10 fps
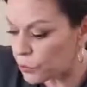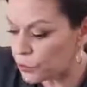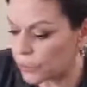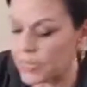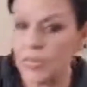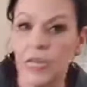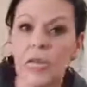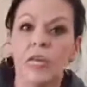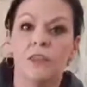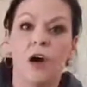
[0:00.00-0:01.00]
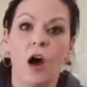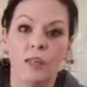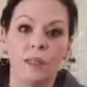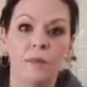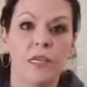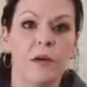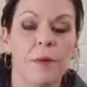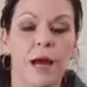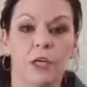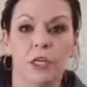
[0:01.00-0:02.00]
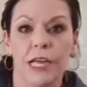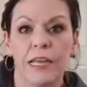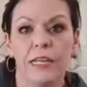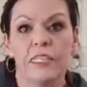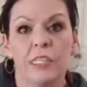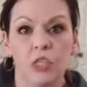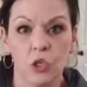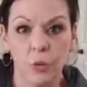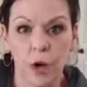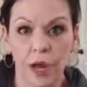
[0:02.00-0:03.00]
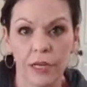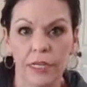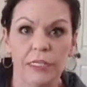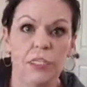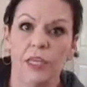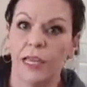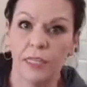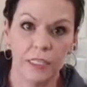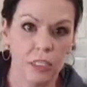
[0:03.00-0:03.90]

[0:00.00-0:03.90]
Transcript: 3, the awesome thing about creating digital products or like a